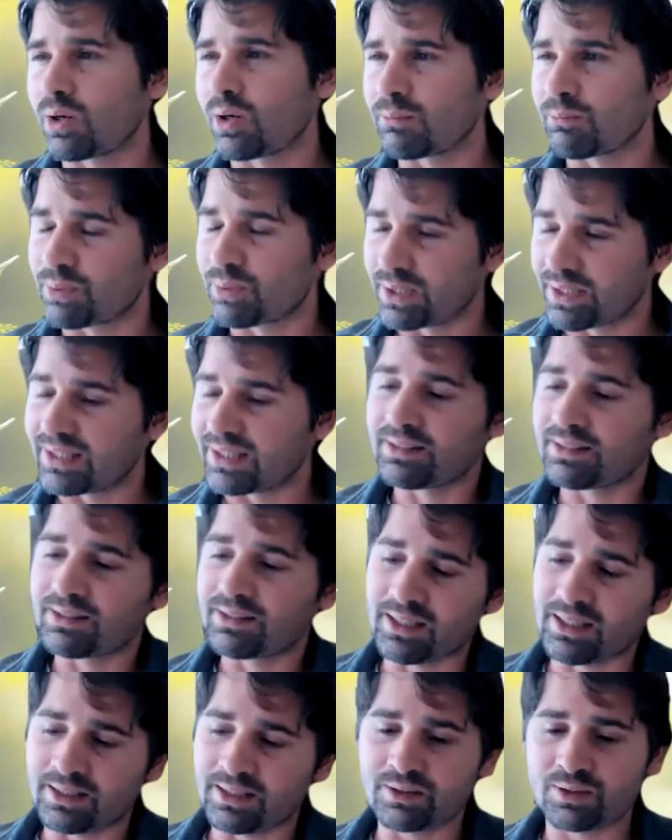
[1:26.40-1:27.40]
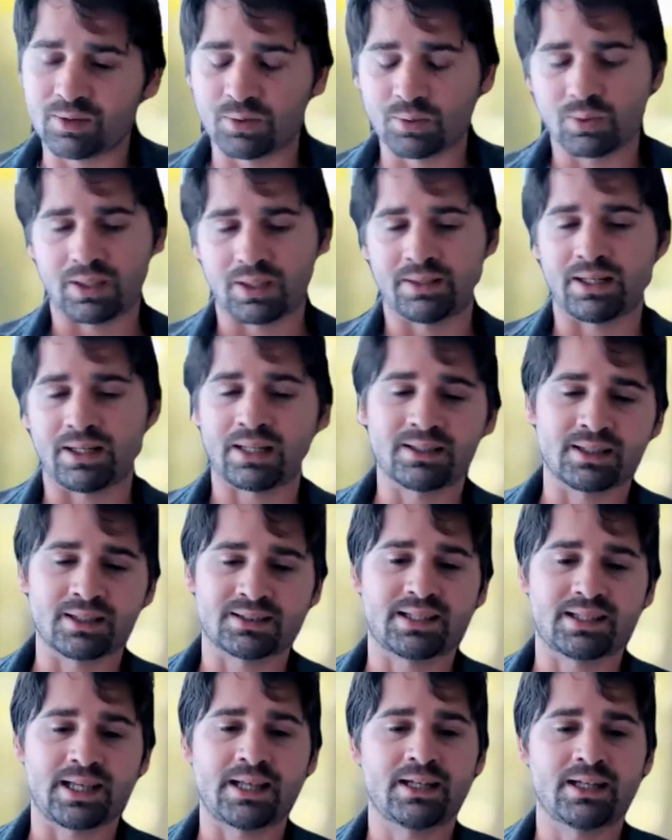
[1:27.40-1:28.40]
bring it into an
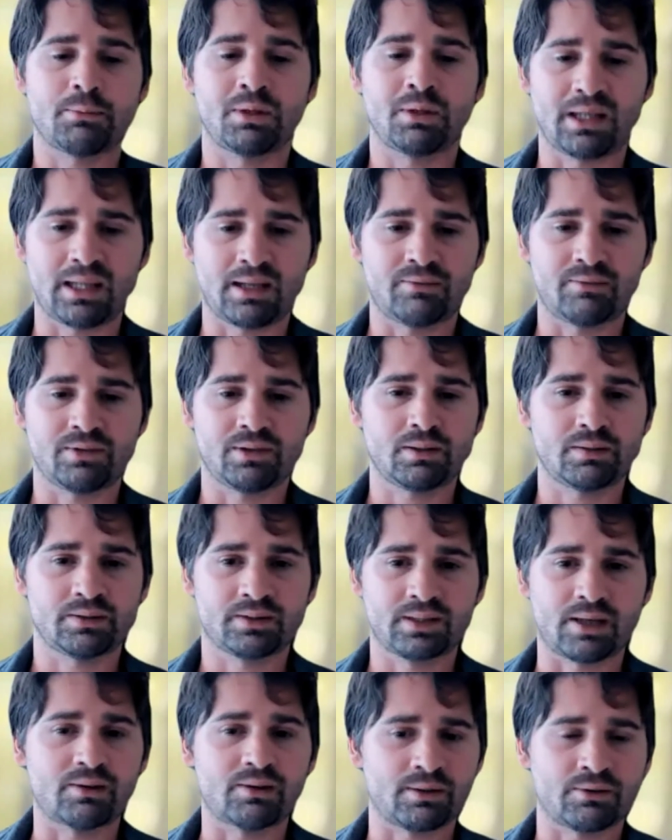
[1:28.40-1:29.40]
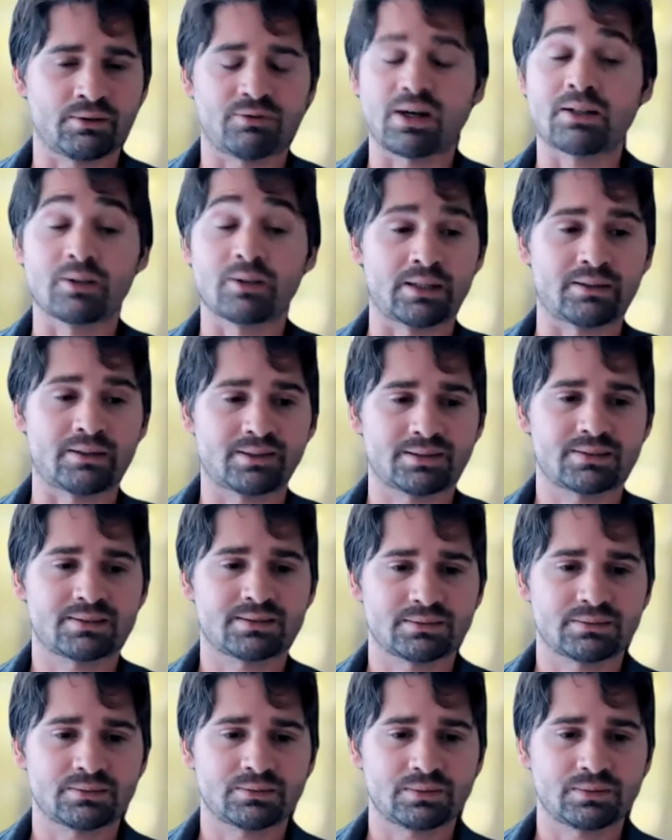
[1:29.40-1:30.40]
understandable level. That I find that
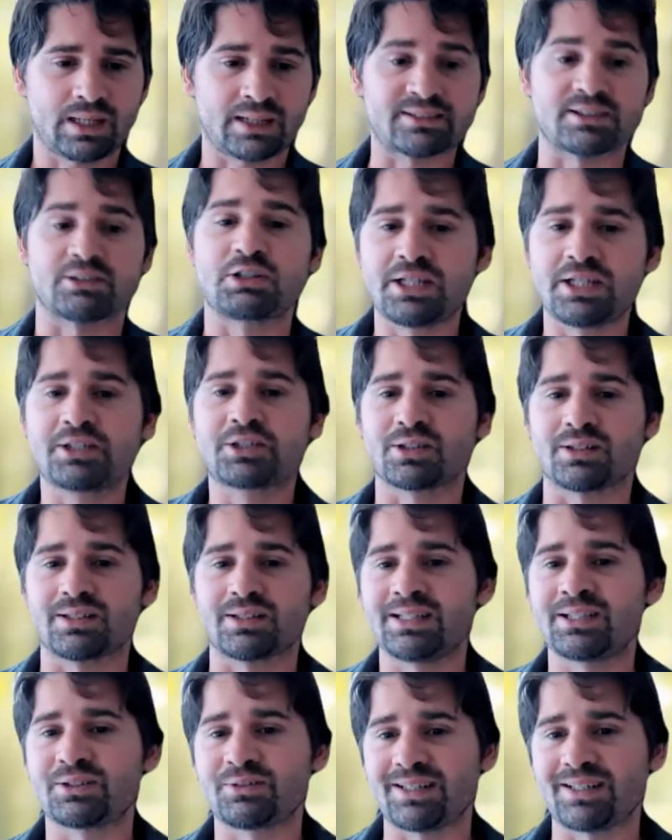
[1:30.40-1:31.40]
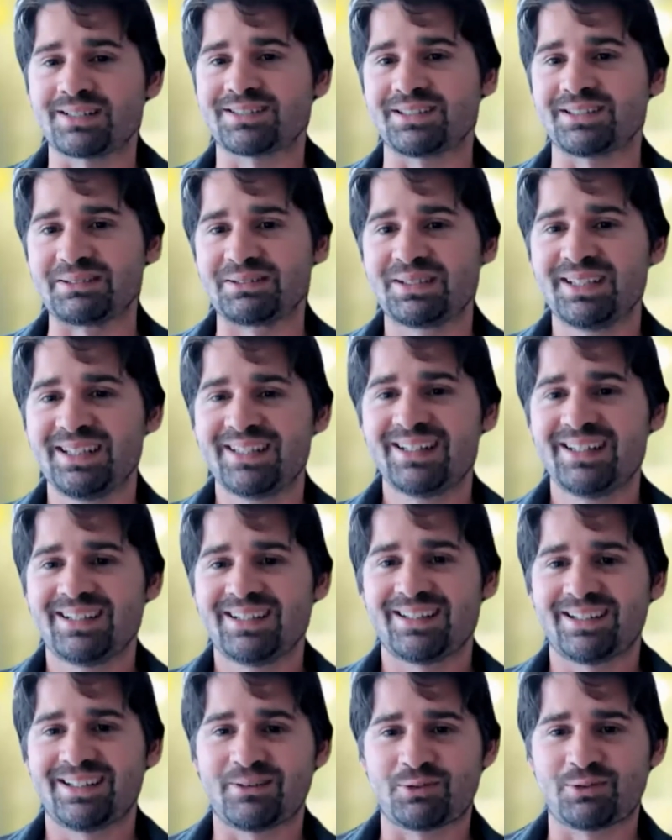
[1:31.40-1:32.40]
as a teacher interesting
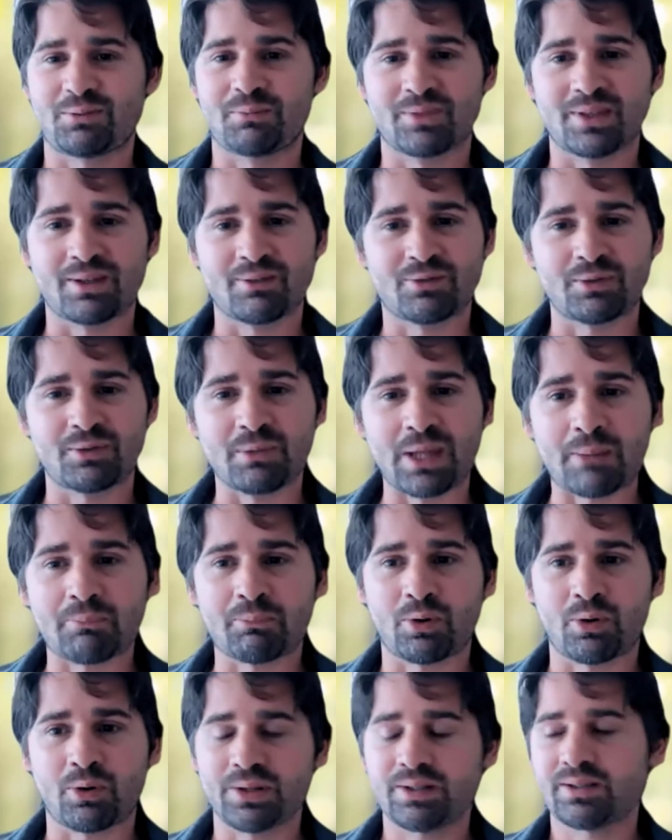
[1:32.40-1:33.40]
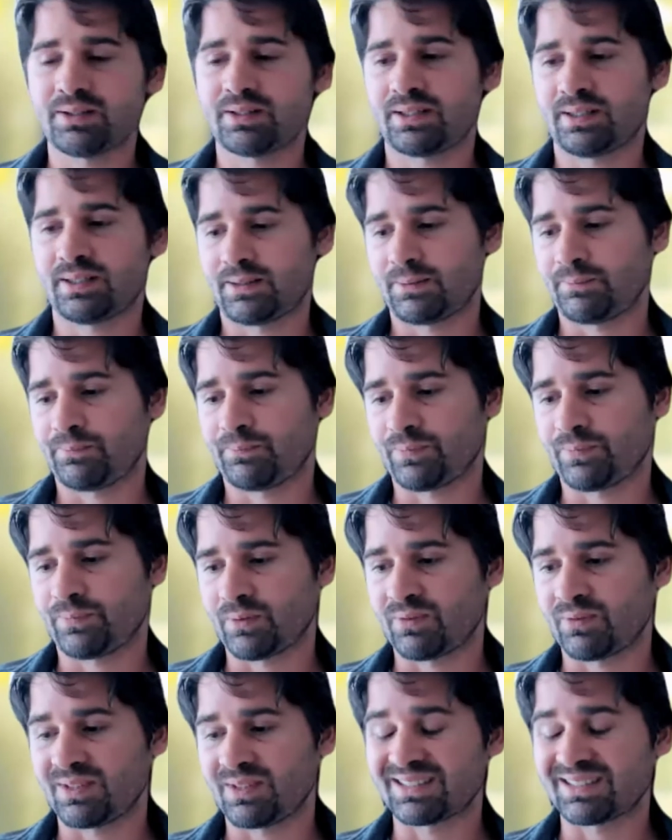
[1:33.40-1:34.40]
from that point.
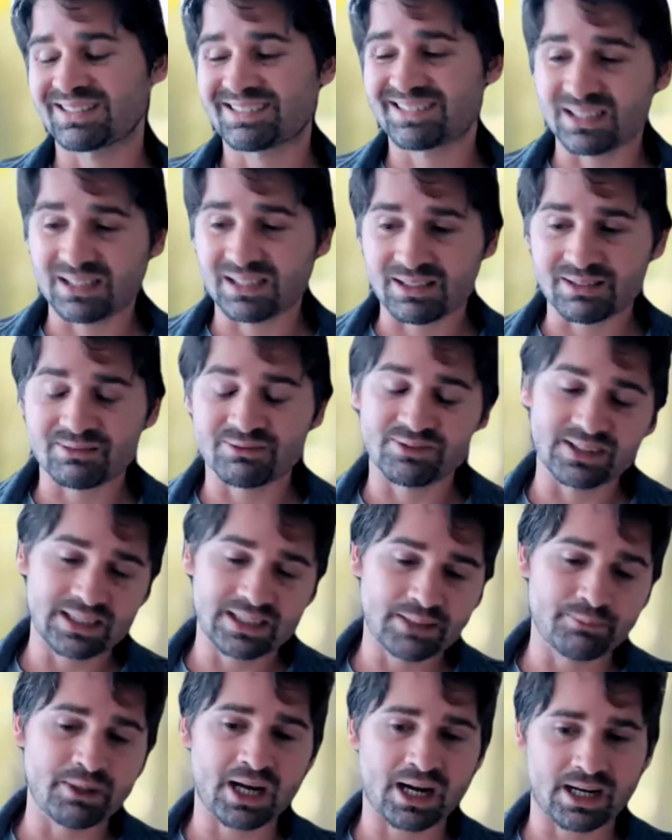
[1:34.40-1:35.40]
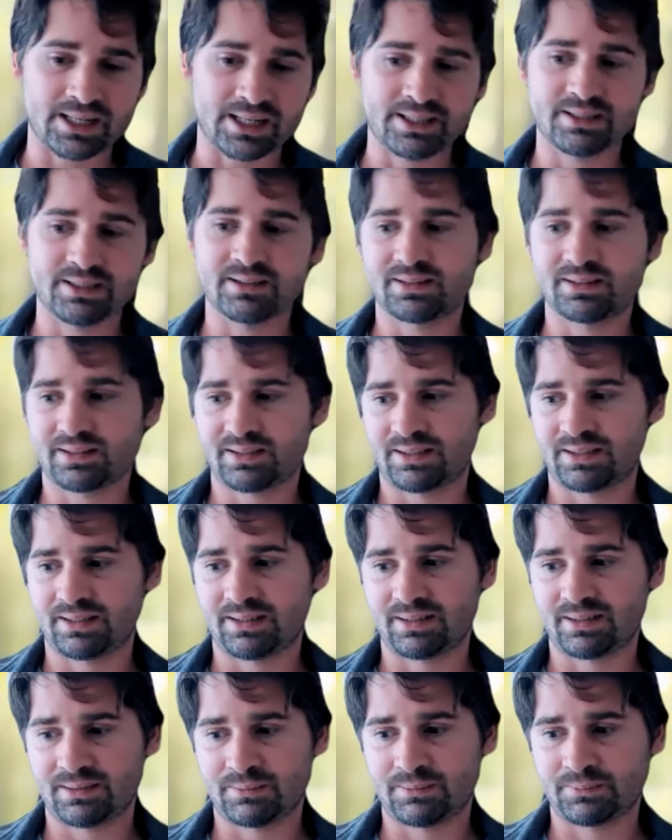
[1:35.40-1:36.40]
We are still really behind
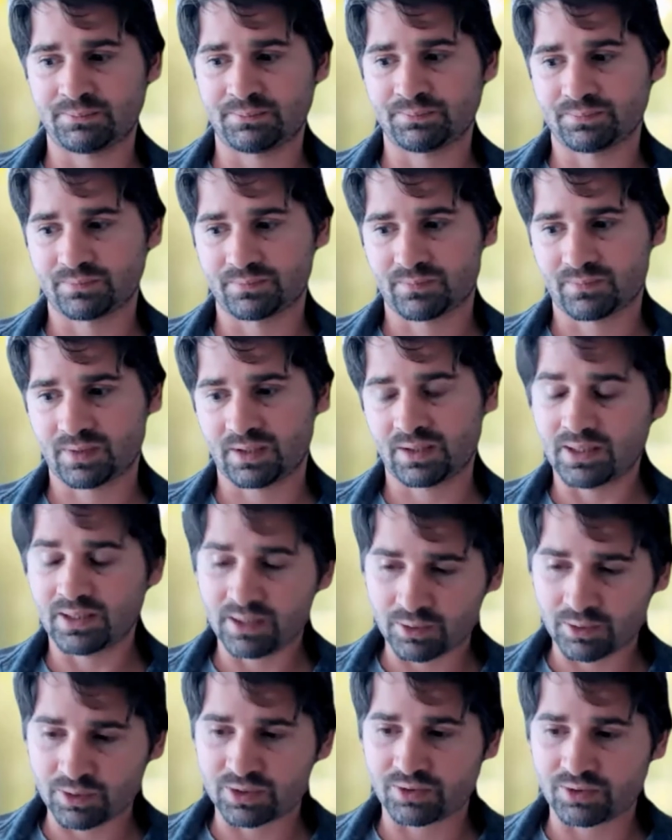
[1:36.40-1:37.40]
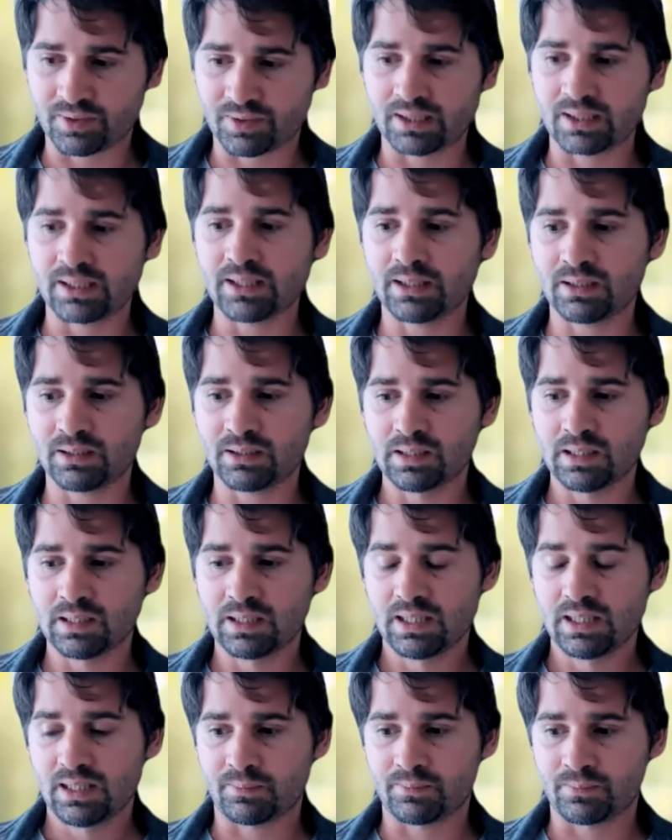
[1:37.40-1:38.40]
here in Australia,
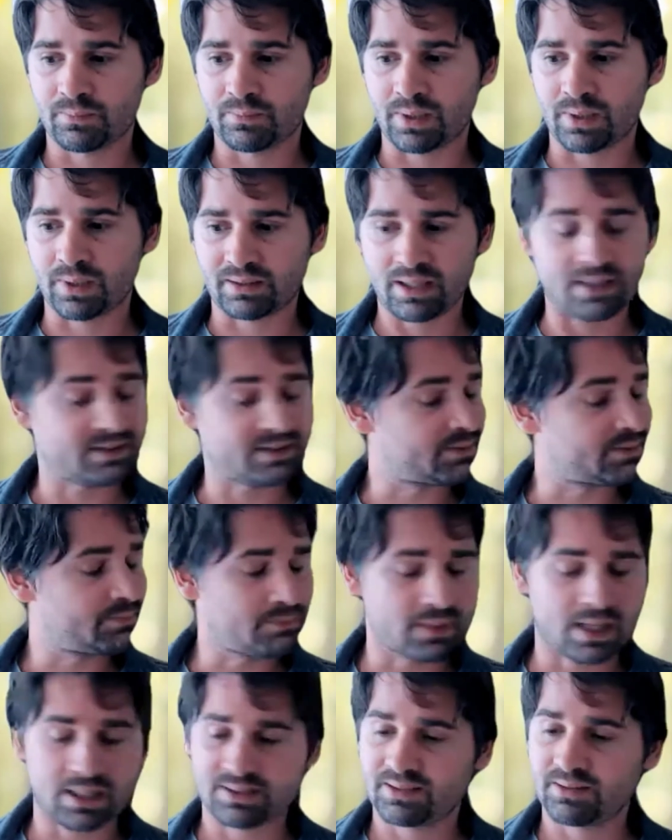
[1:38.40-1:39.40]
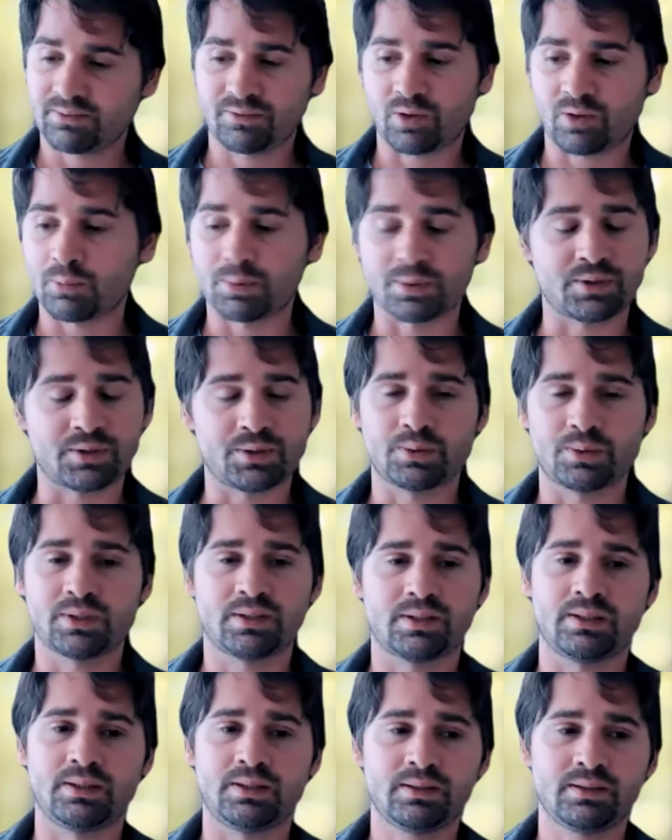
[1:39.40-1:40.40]
but there is massive
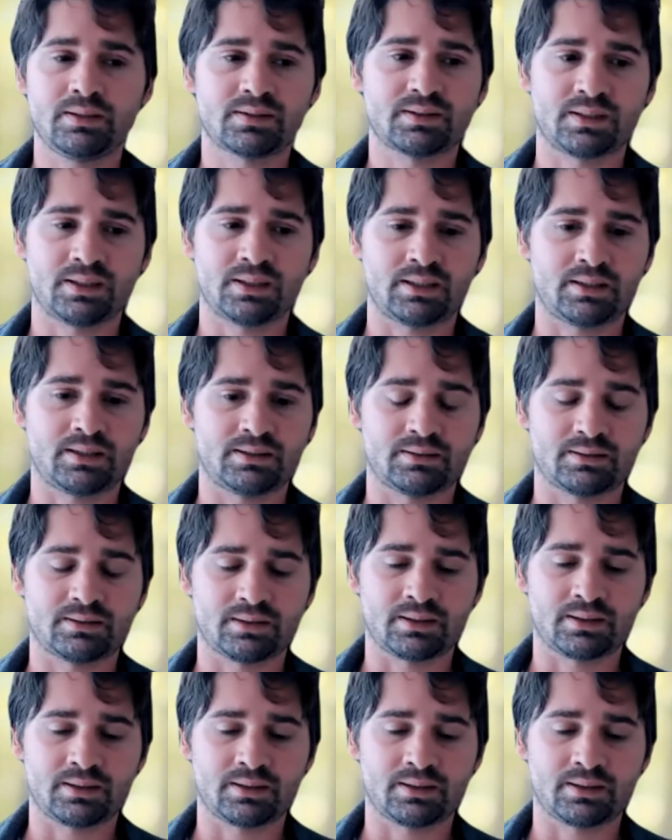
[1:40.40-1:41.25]
opportunities, and